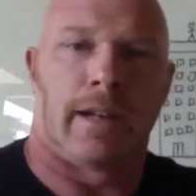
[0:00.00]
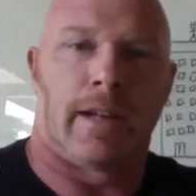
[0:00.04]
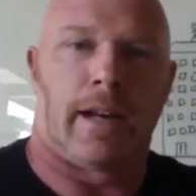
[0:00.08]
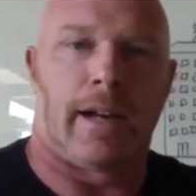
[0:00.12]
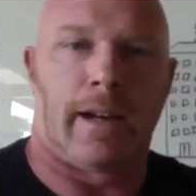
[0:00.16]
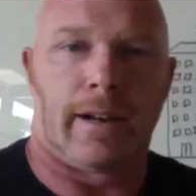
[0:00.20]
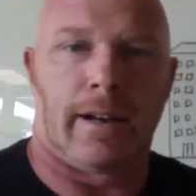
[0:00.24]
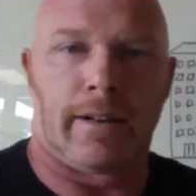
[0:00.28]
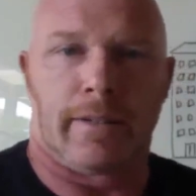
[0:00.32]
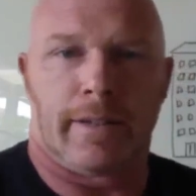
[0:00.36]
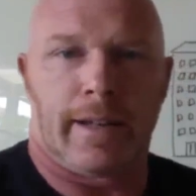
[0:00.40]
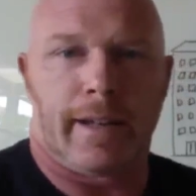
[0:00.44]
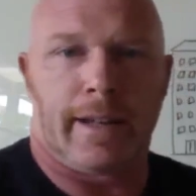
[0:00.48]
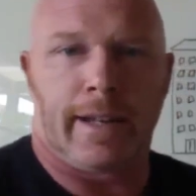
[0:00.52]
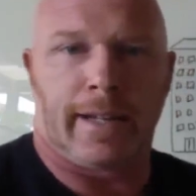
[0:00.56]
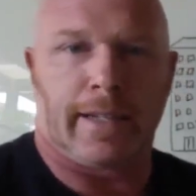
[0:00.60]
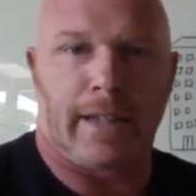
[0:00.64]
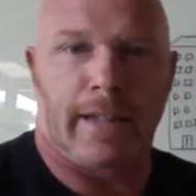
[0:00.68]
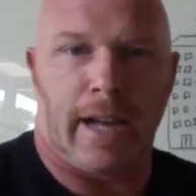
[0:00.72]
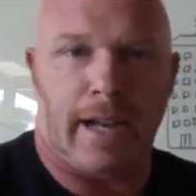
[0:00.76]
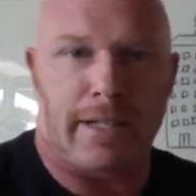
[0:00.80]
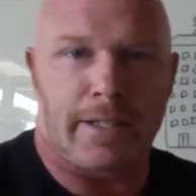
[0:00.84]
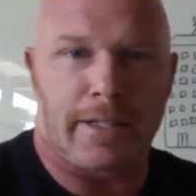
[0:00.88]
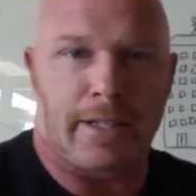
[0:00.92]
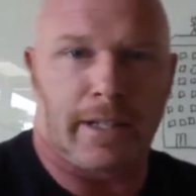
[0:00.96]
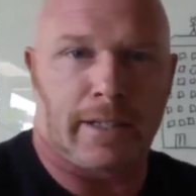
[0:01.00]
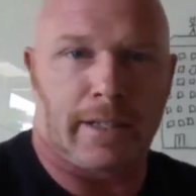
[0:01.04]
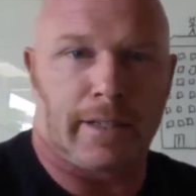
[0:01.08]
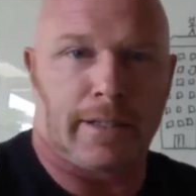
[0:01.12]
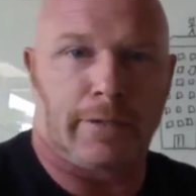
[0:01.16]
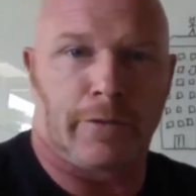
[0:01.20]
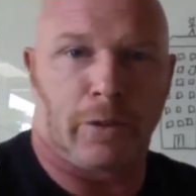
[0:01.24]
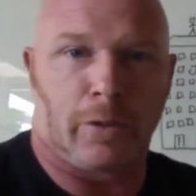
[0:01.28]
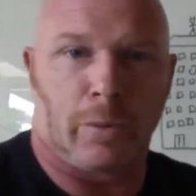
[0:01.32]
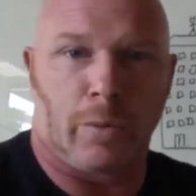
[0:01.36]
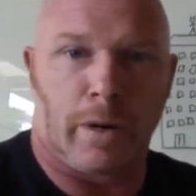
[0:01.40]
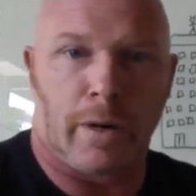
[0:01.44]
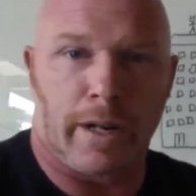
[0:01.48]

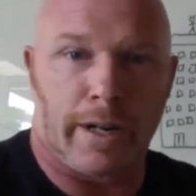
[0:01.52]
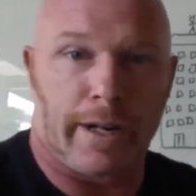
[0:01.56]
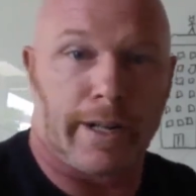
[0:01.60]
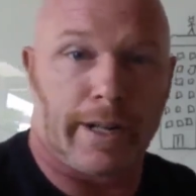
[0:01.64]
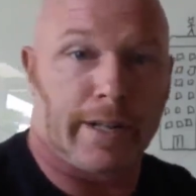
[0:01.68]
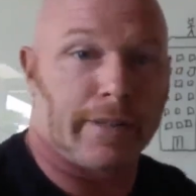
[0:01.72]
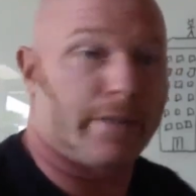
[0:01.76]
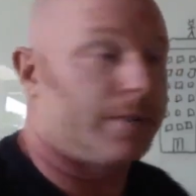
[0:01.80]
agnostically for what it